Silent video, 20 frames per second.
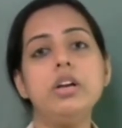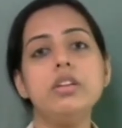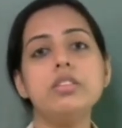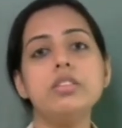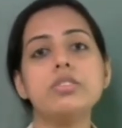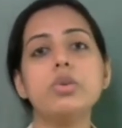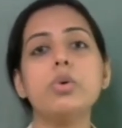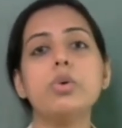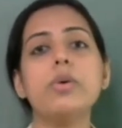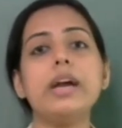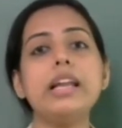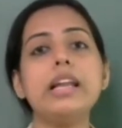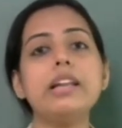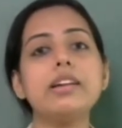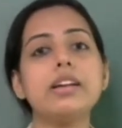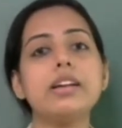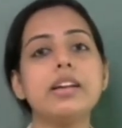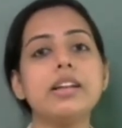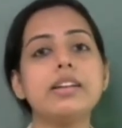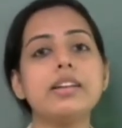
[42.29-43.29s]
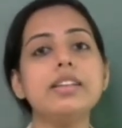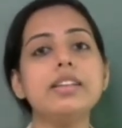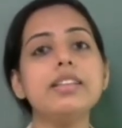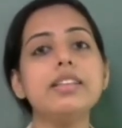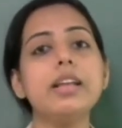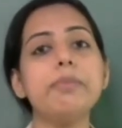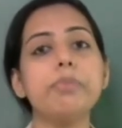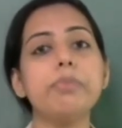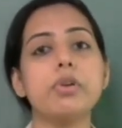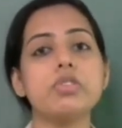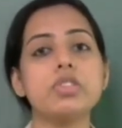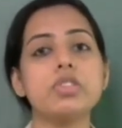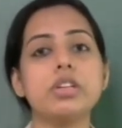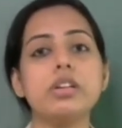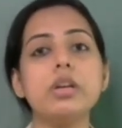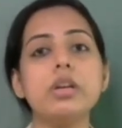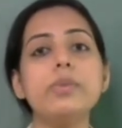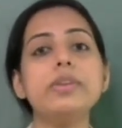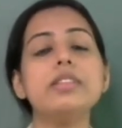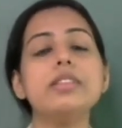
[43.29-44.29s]
So while connecting that
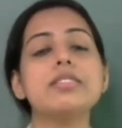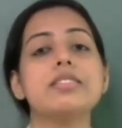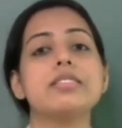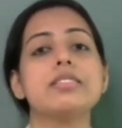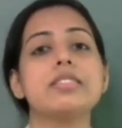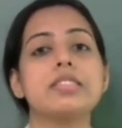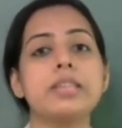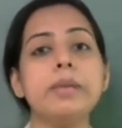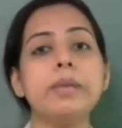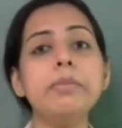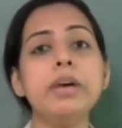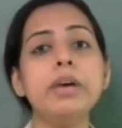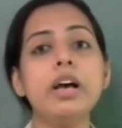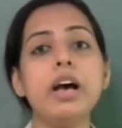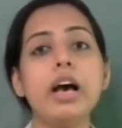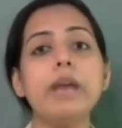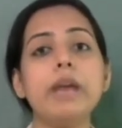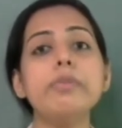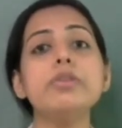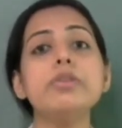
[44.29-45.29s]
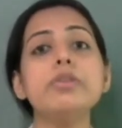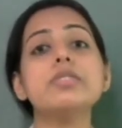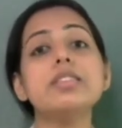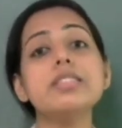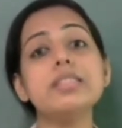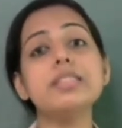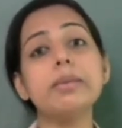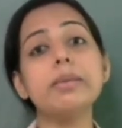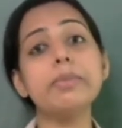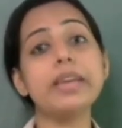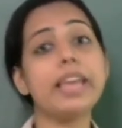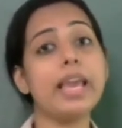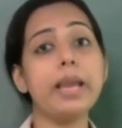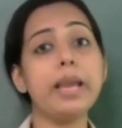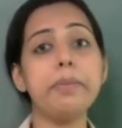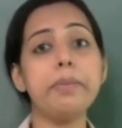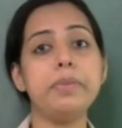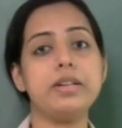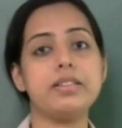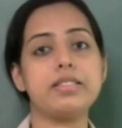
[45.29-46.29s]
projector with the system, I am using some
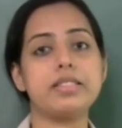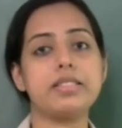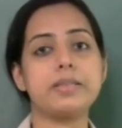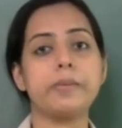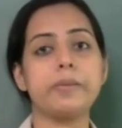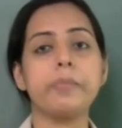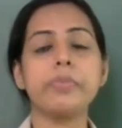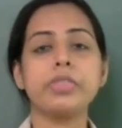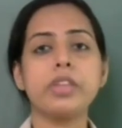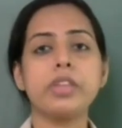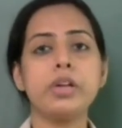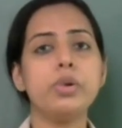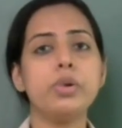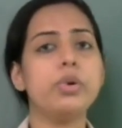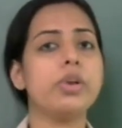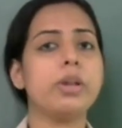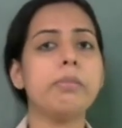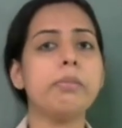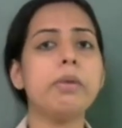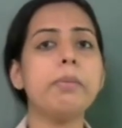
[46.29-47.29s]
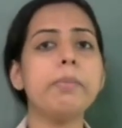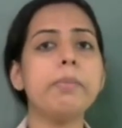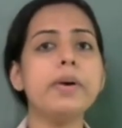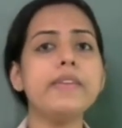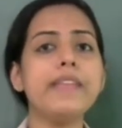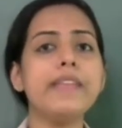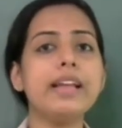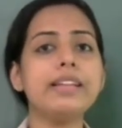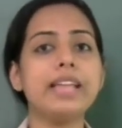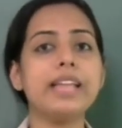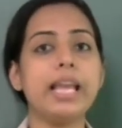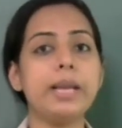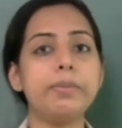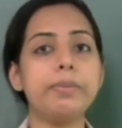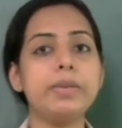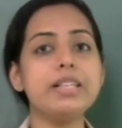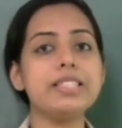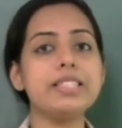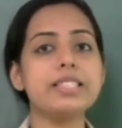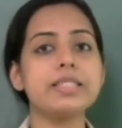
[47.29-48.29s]
cables. Do you remember that
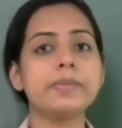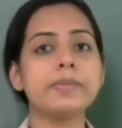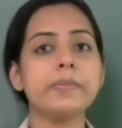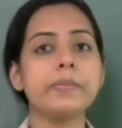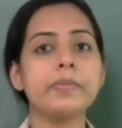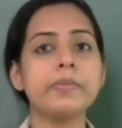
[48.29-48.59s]
cables?